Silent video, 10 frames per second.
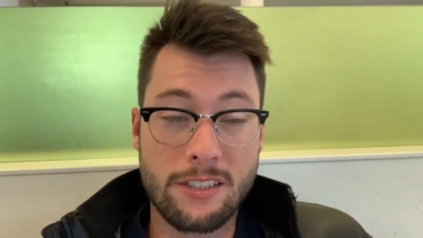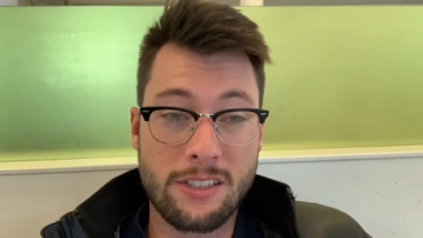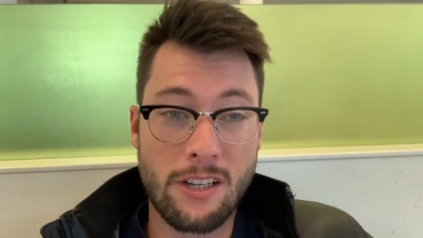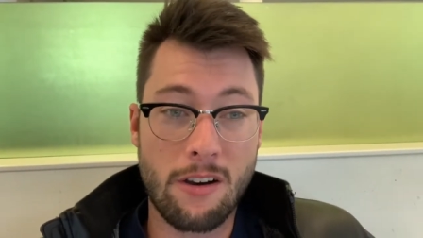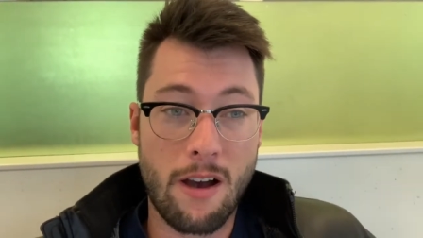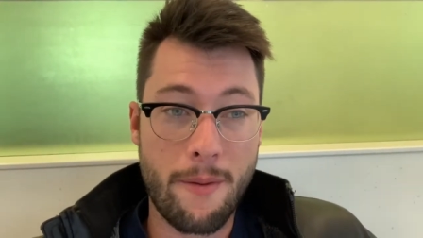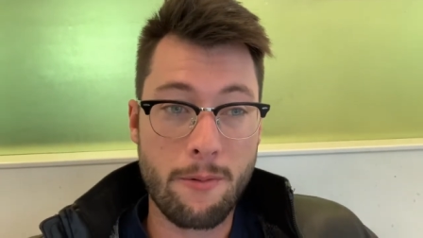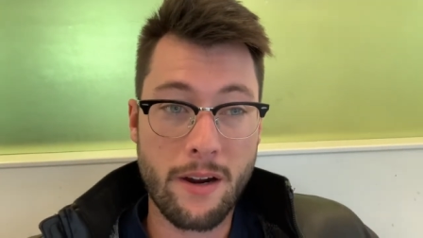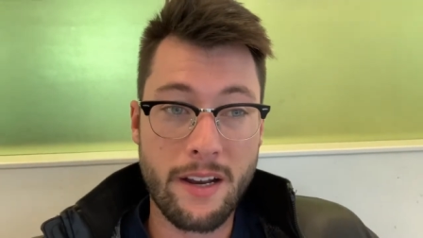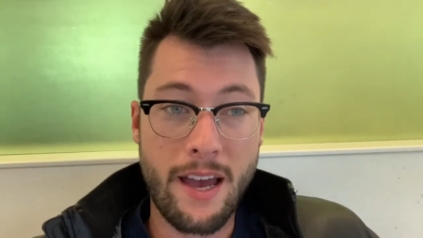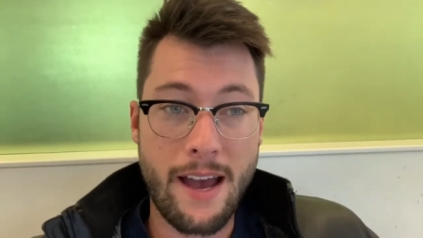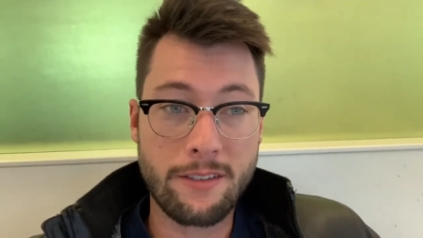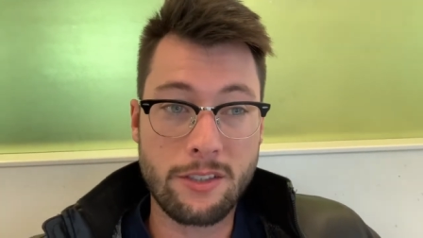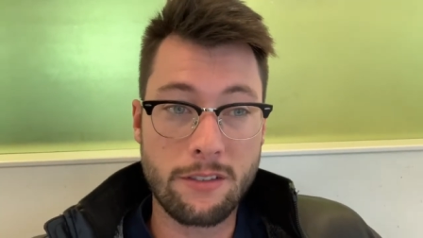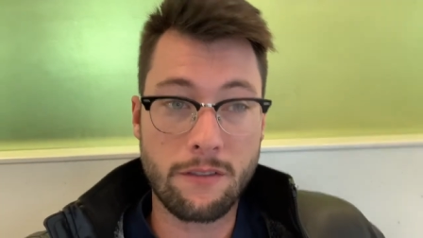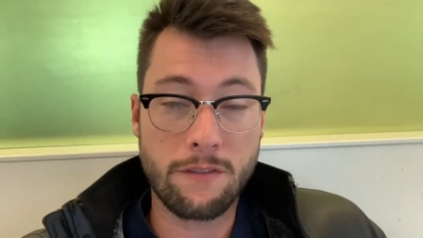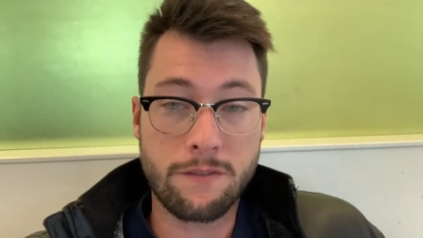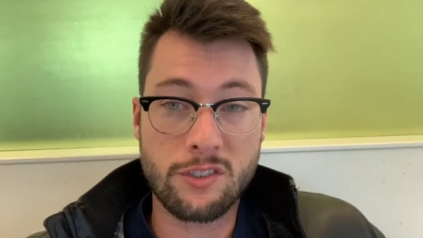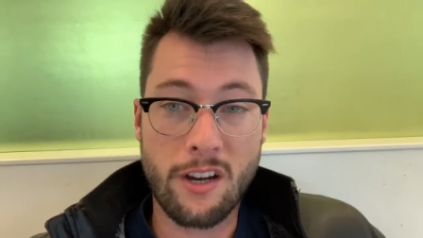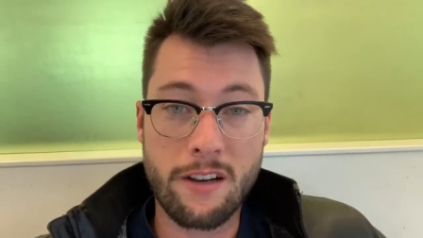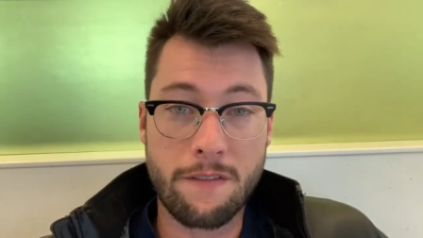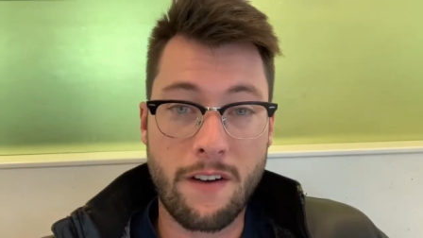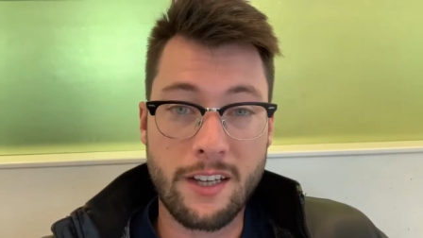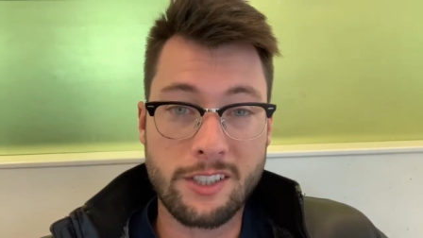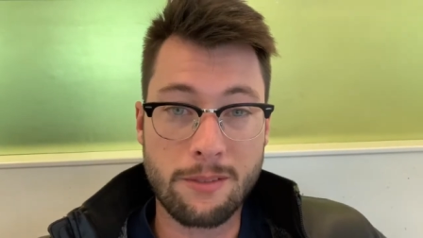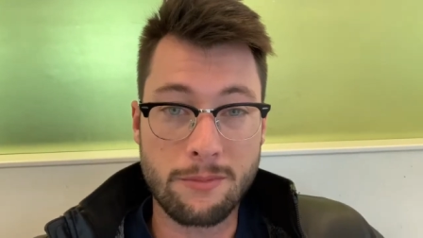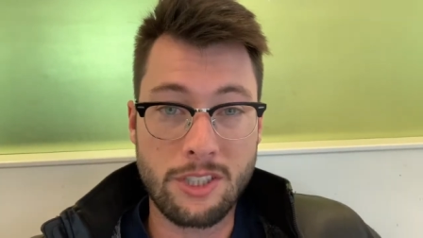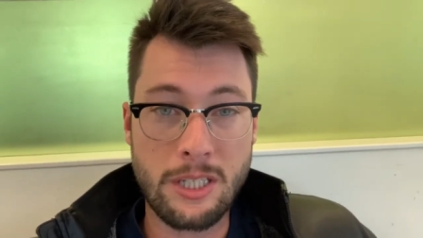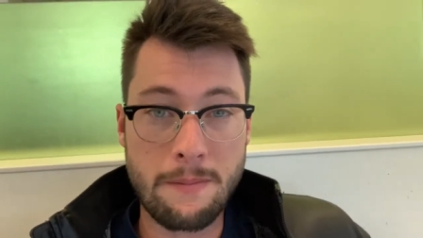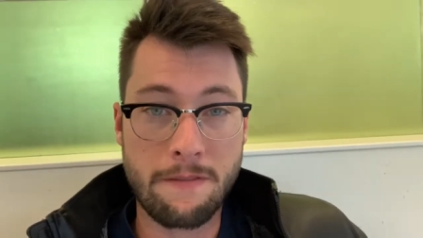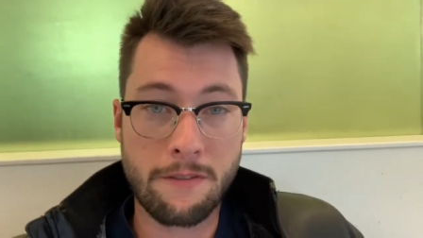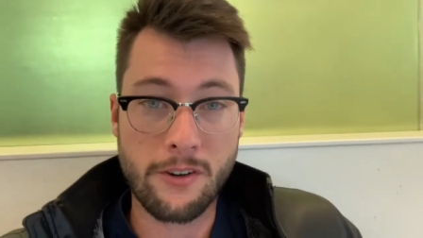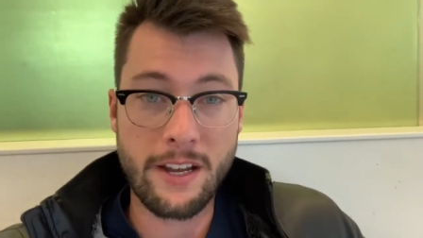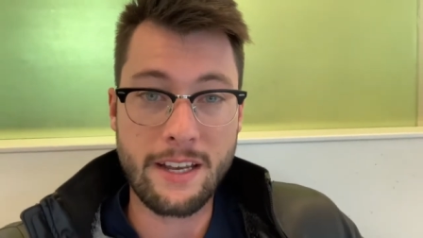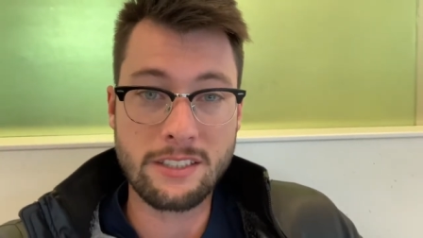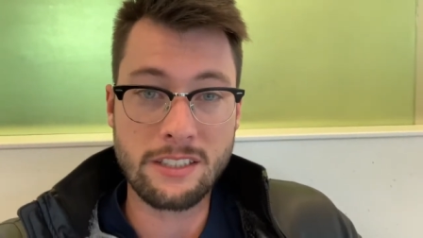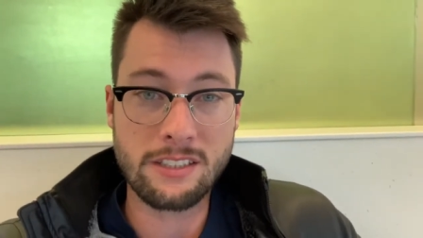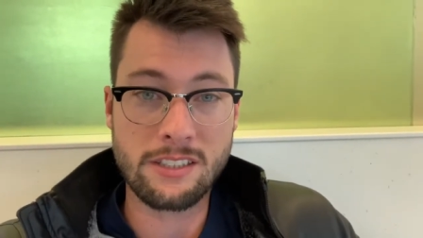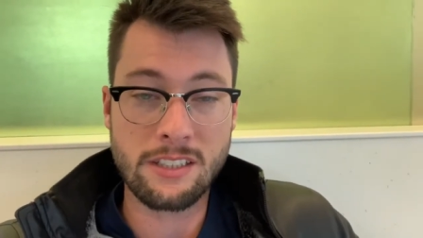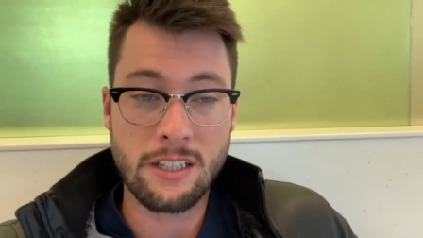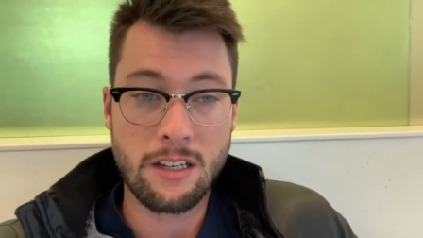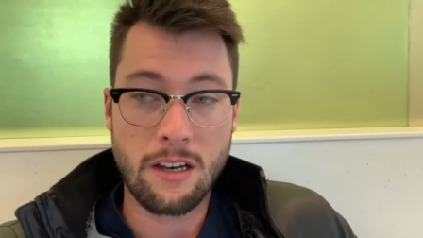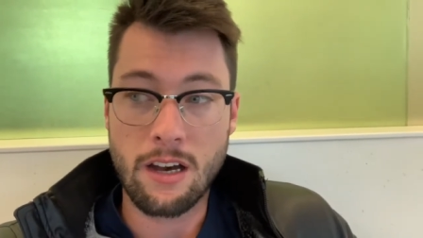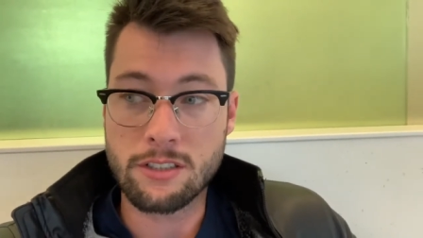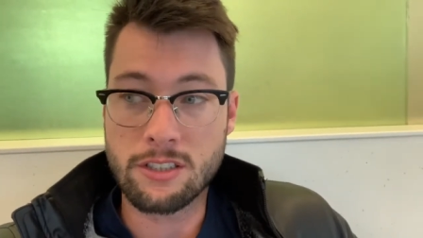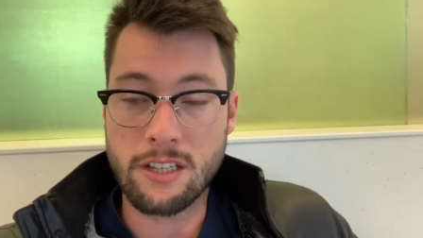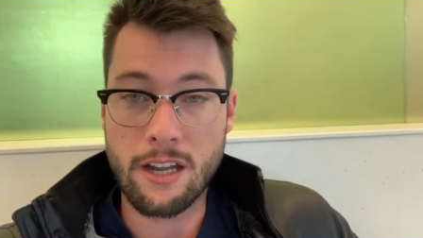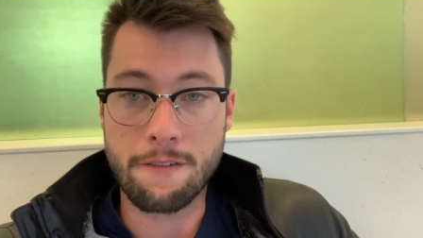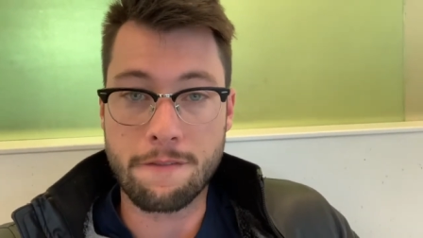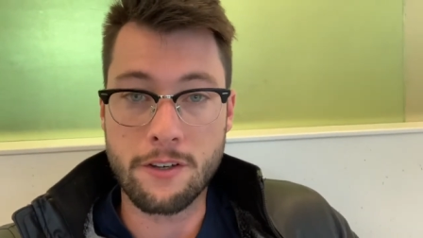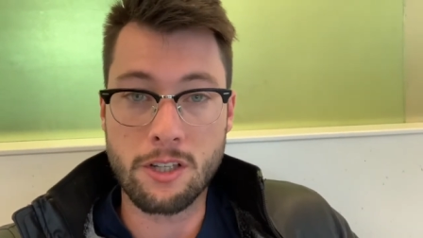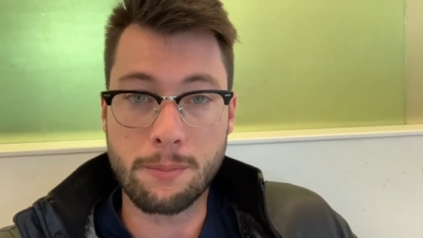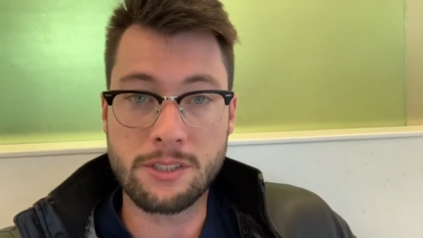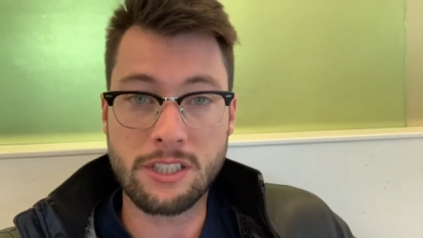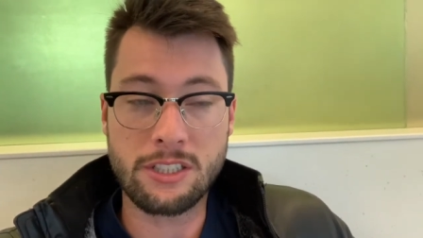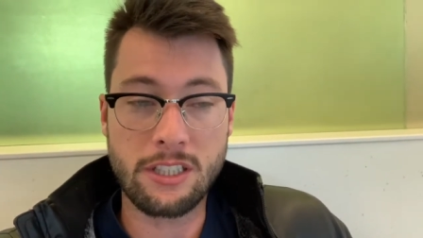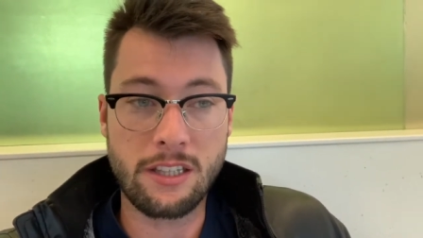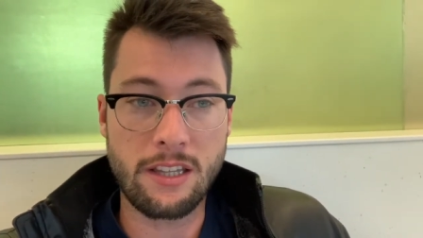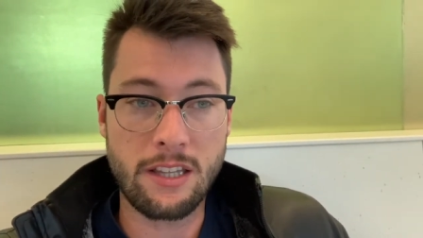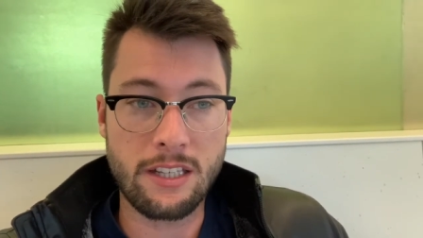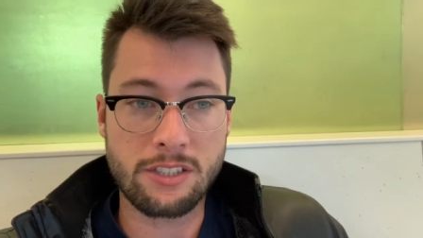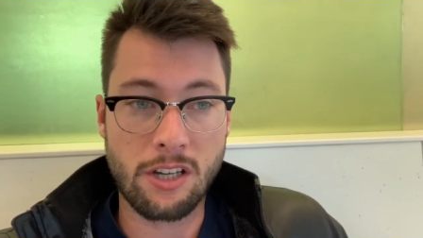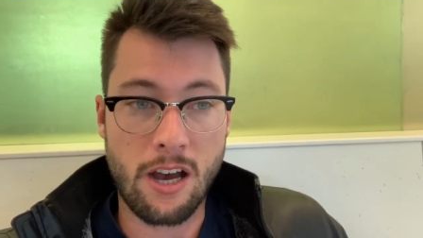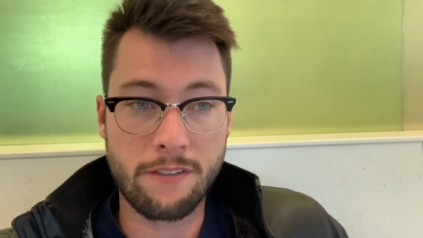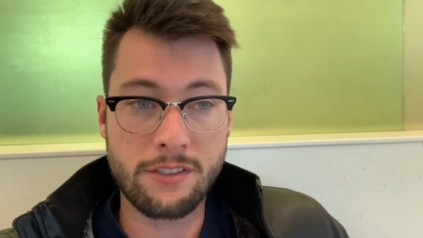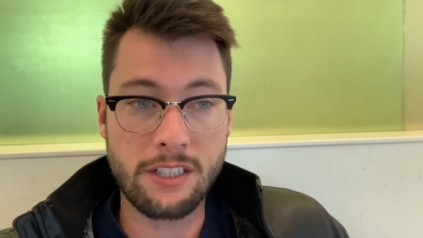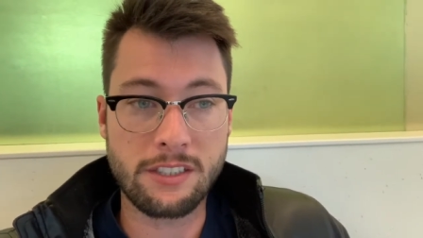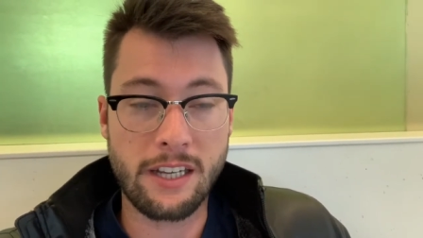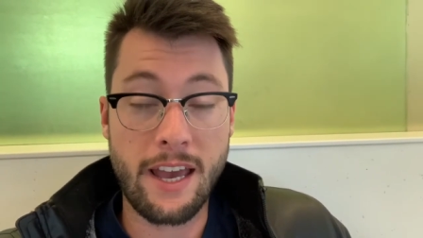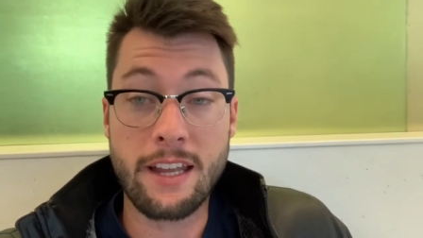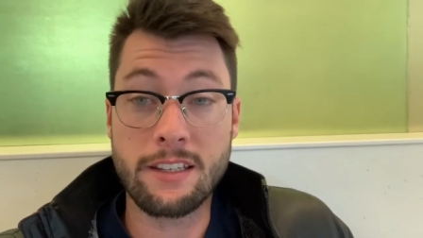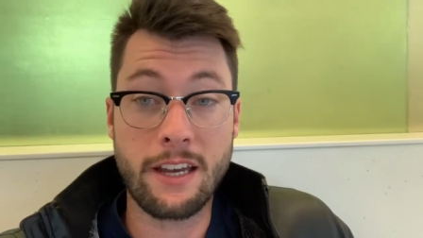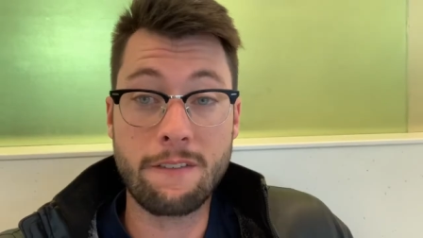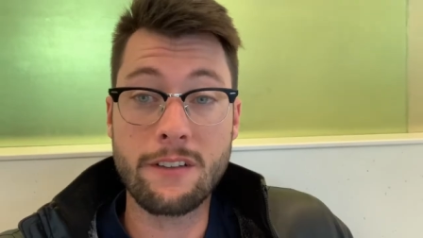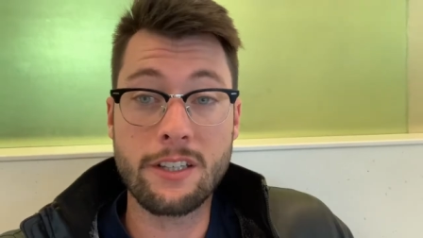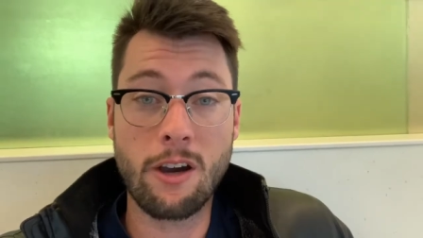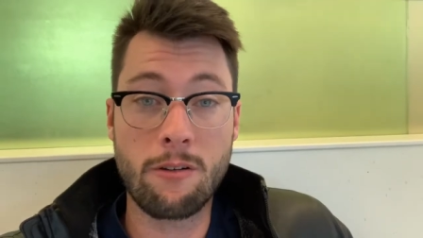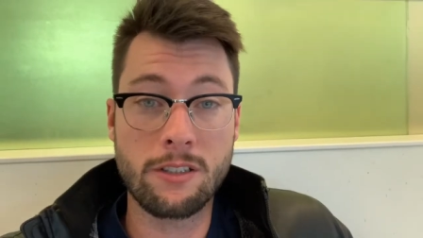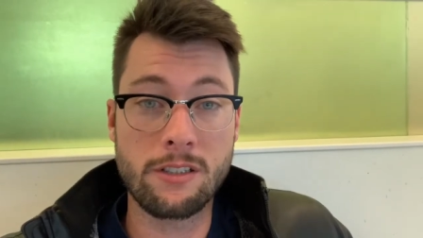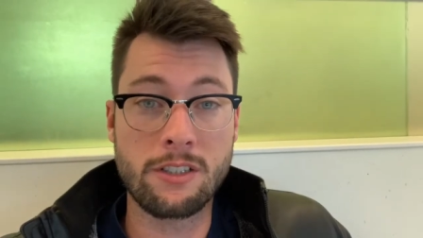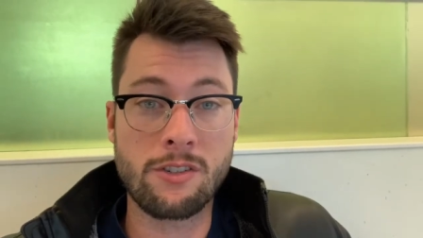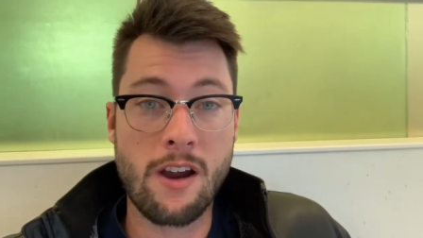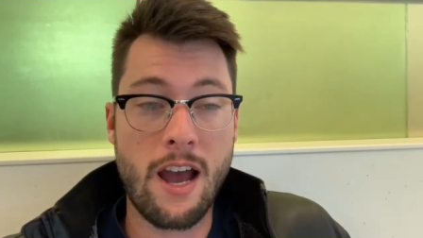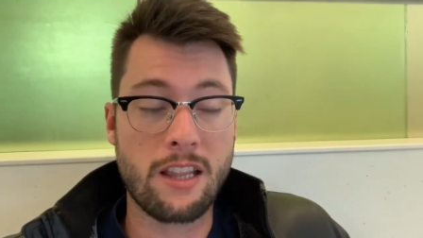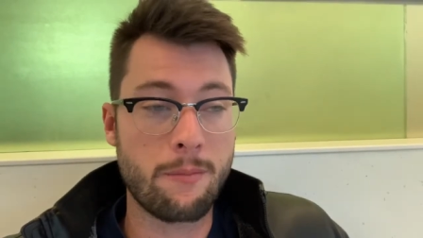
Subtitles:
So, I mean, we're going to have to try to find some cheap free agents to kind of fill a position this offseason and definitely go into the draft.